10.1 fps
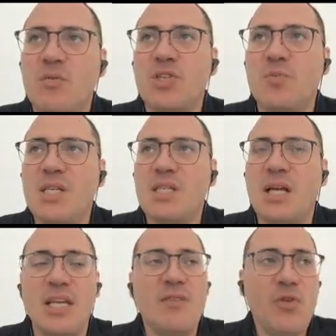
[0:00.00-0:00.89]
which means
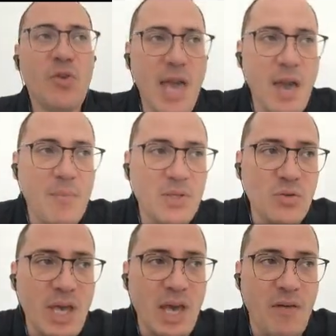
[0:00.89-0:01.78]
that if you happen
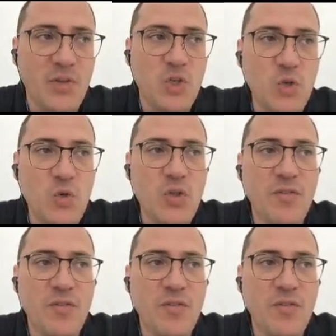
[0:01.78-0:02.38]
to have two